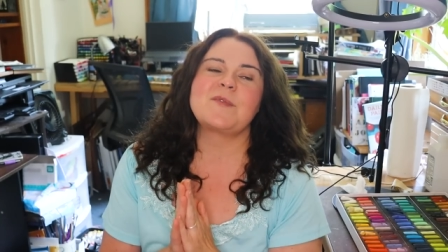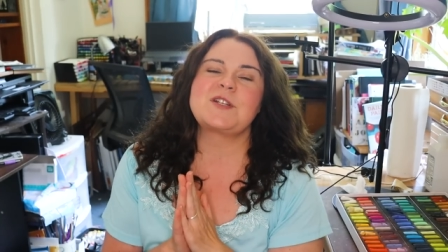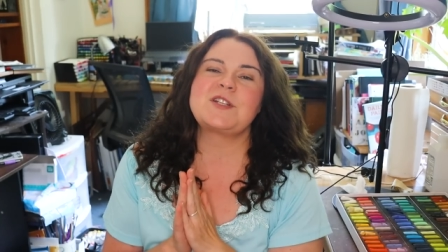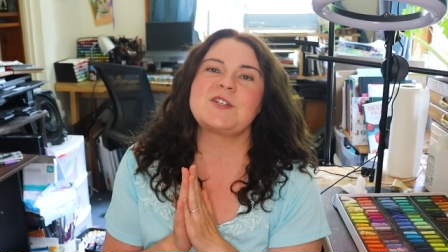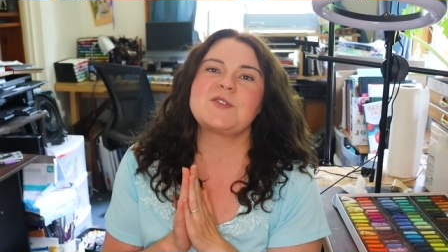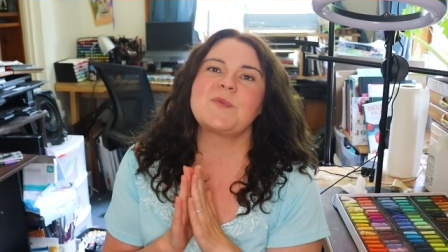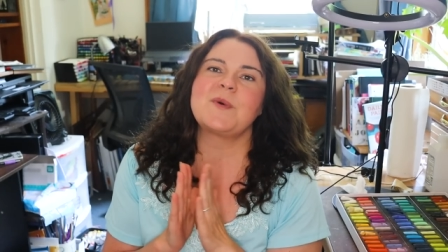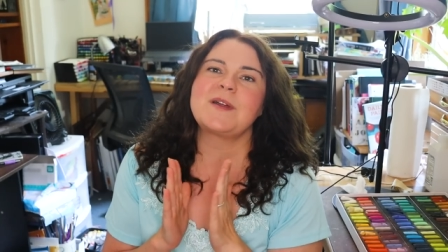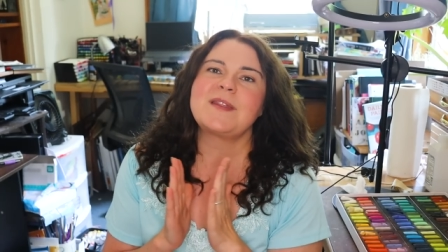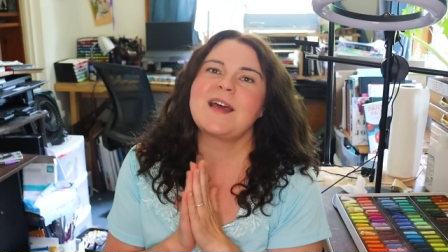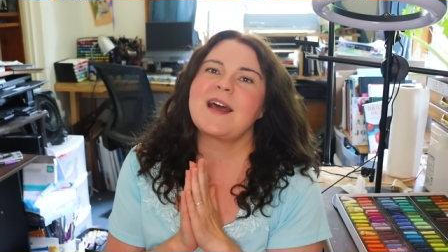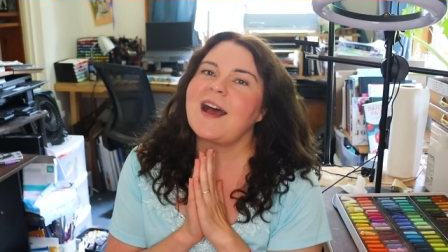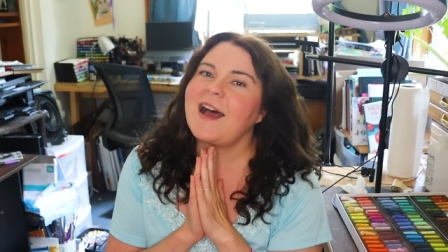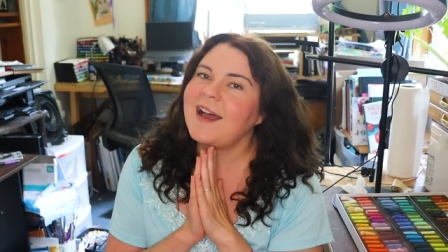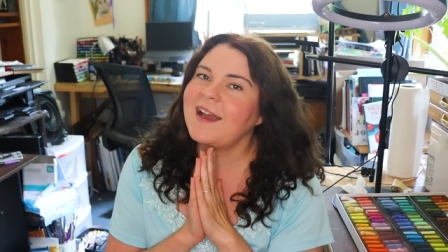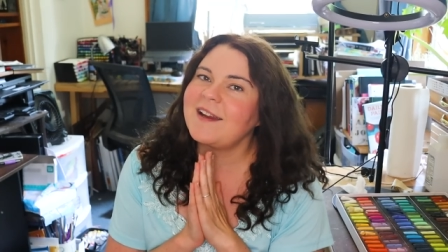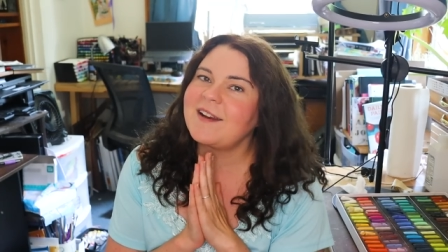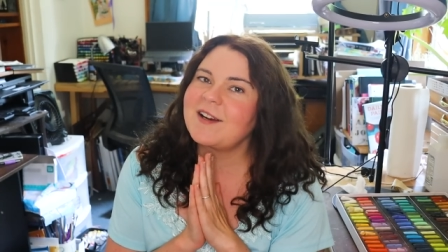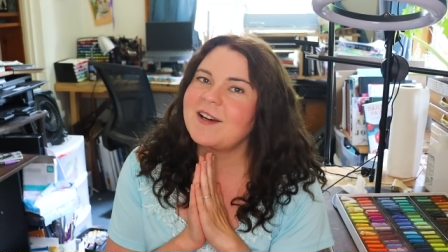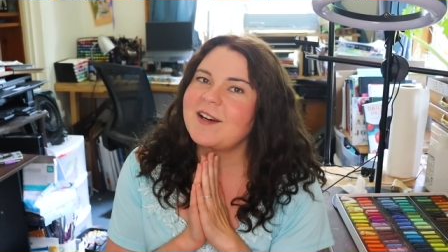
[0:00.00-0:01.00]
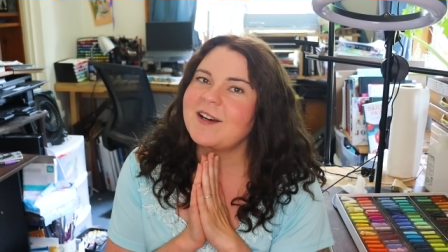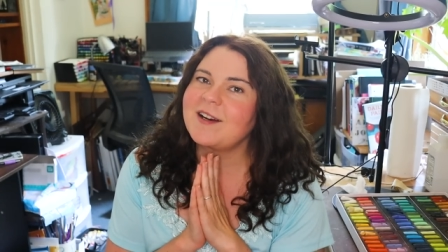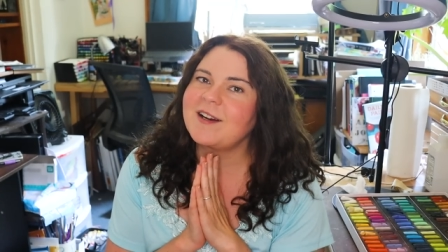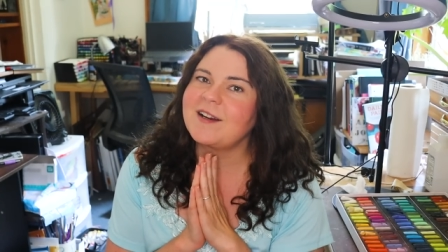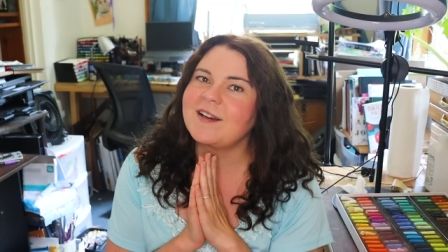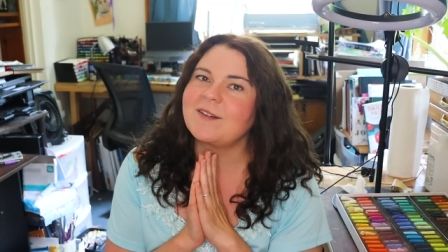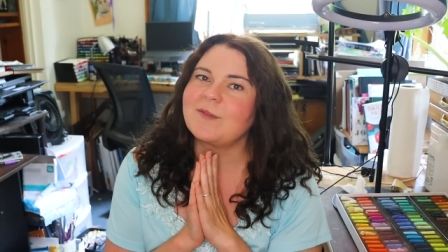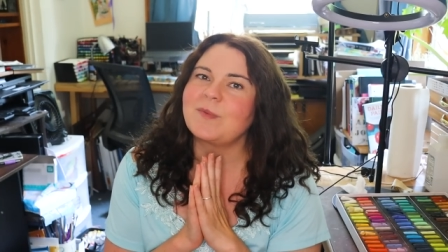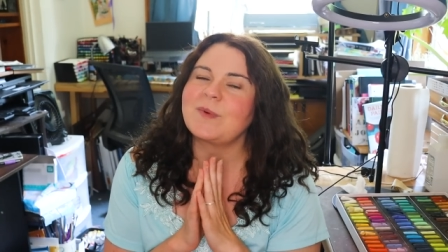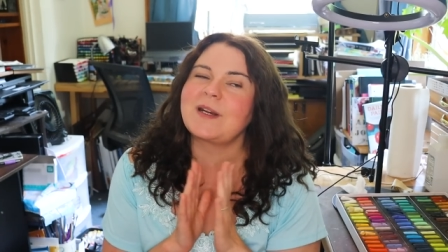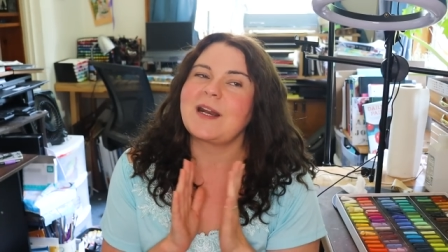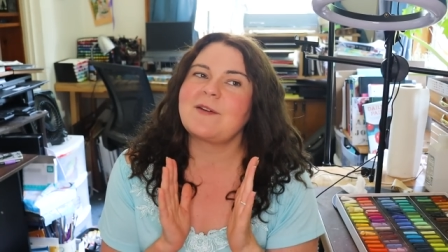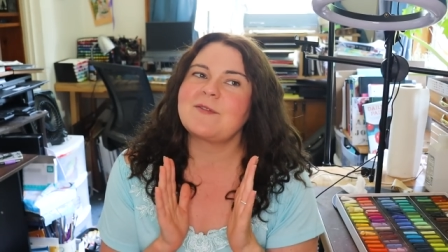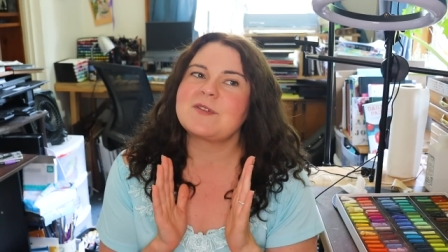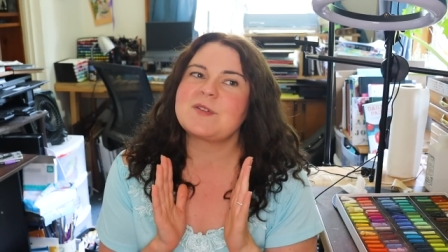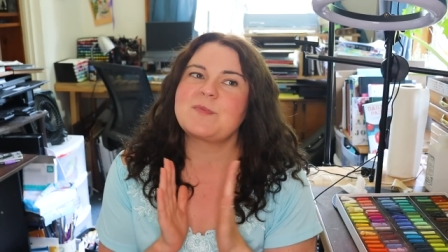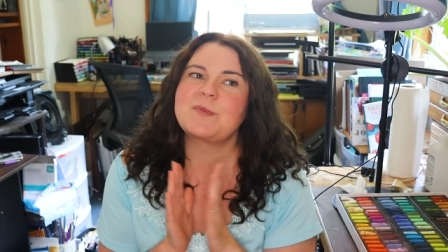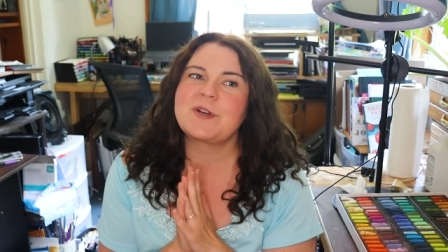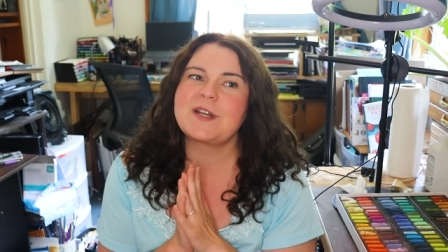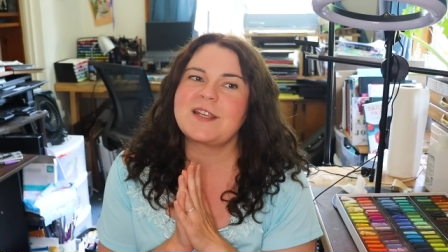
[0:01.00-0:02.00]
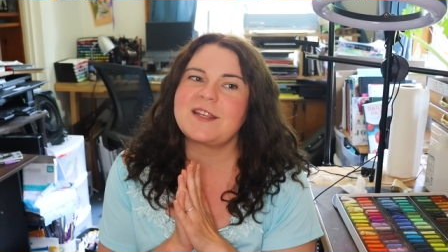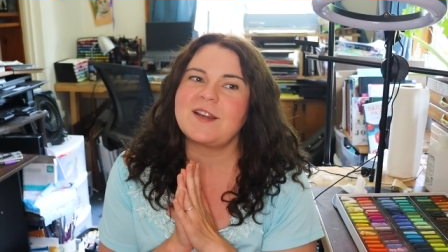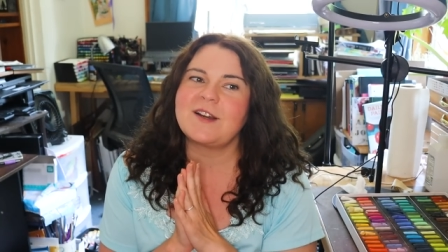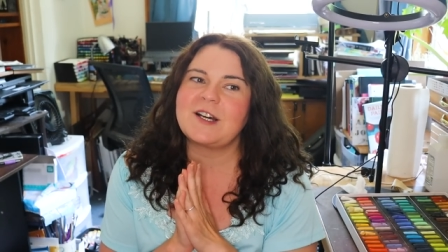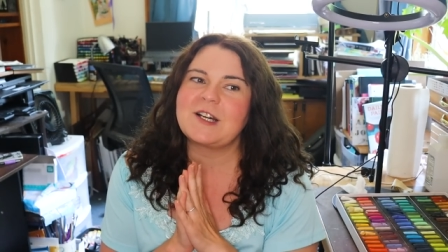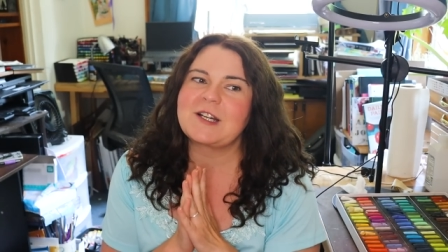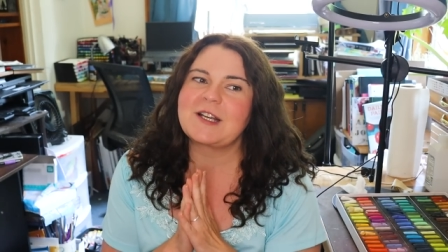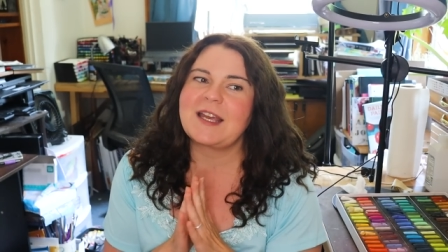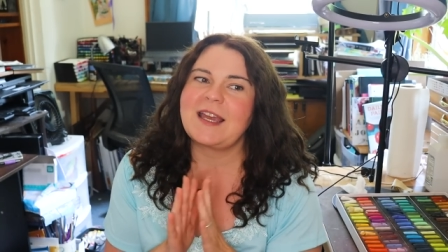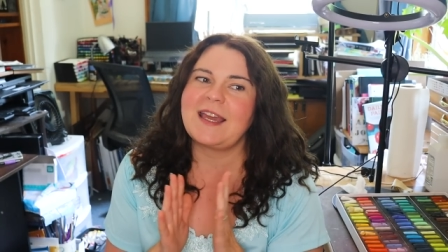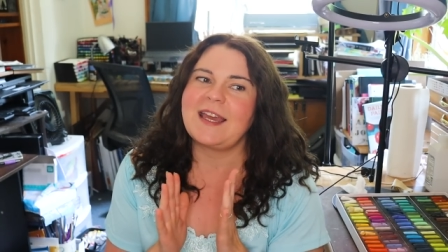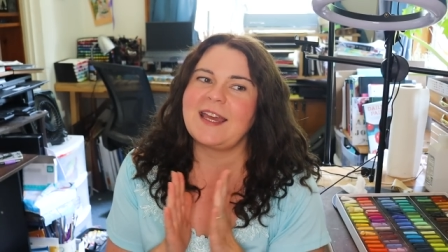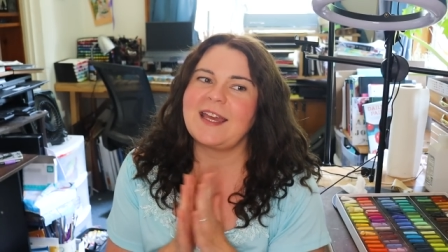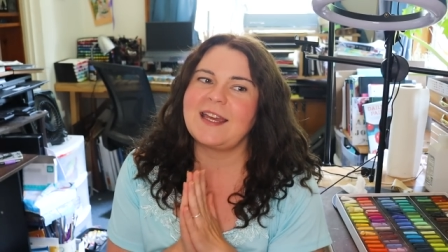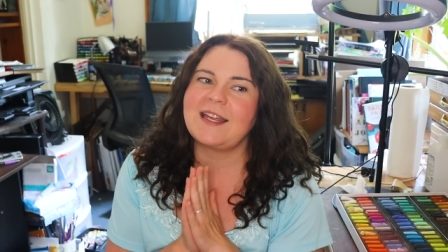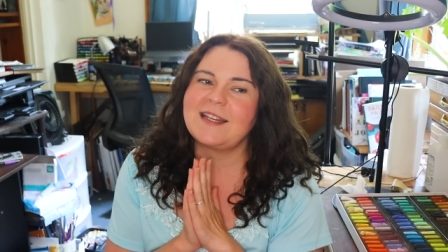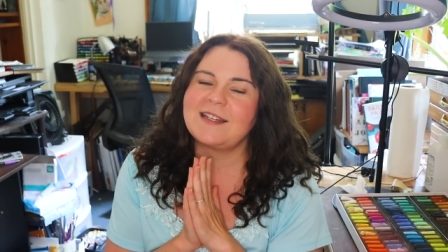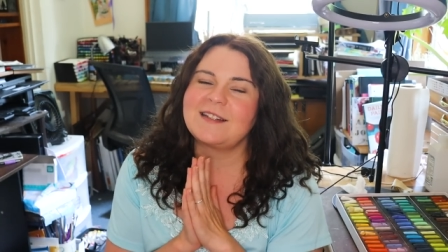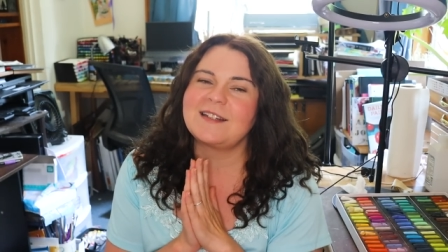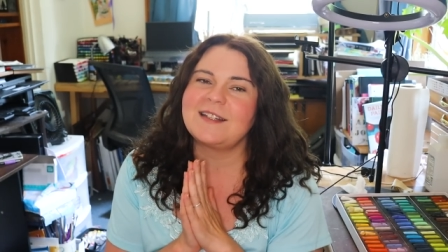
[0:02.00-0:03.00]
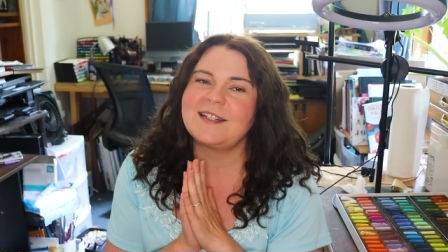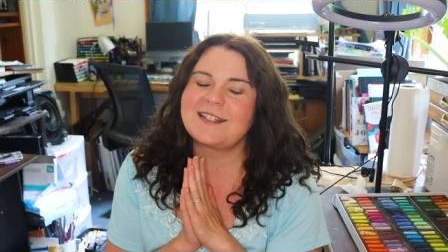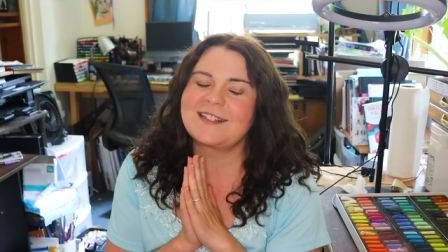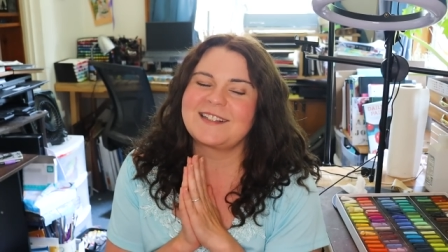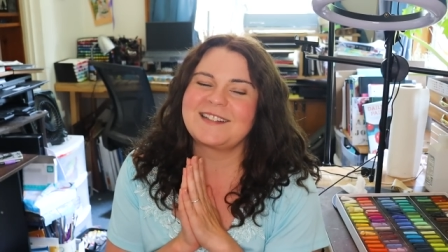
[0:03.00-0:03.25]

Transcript: which is one that I heard when I was pretty young, and